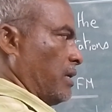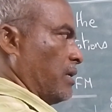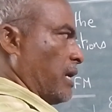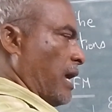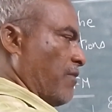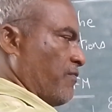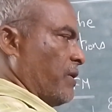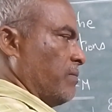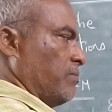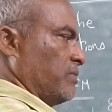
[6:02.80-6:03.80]
in
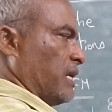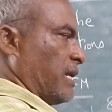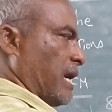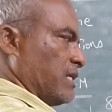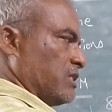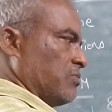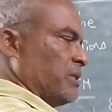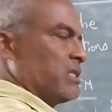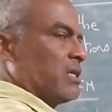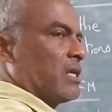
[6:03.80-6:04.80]
FM, the
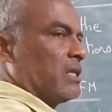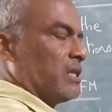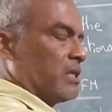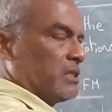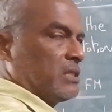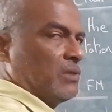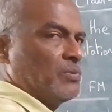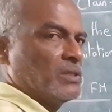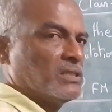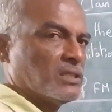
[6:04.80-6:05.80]
transmitter and the
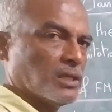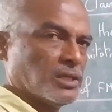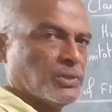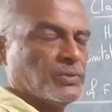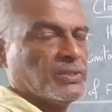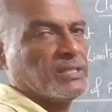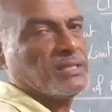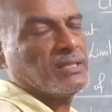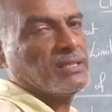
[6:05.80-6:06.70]
receiver circuits